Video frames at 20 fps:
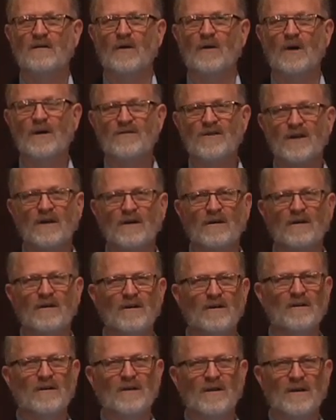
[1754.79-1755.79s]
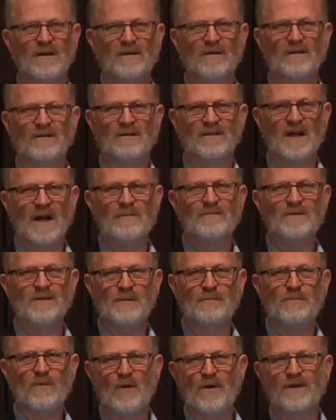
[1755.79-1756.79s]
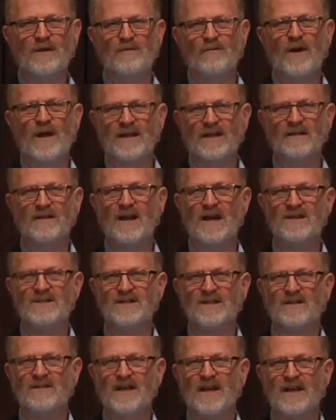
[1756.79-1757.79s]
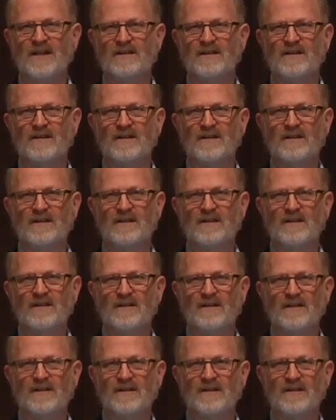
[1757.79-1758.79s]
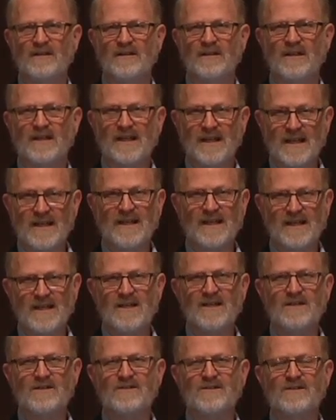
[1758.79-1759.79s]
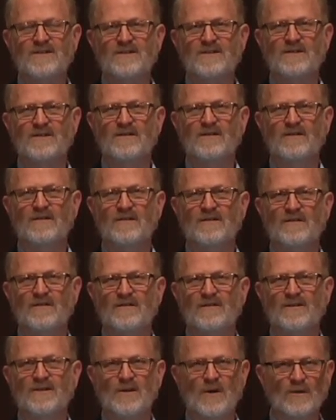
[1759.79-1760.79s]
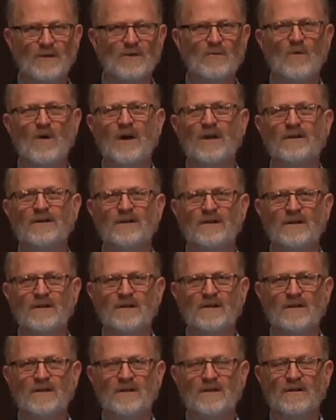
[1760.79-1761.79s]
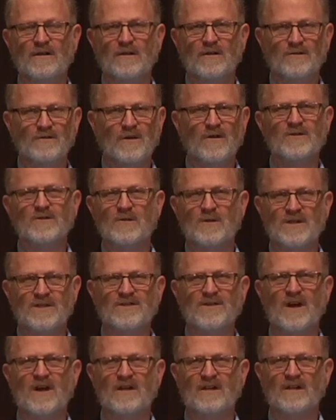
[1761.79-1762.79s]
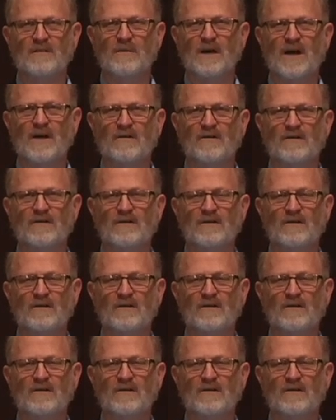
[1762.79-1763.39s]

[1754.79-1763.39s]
Or have you come to the point of recognizing that he is the only one who knows what he's talking about?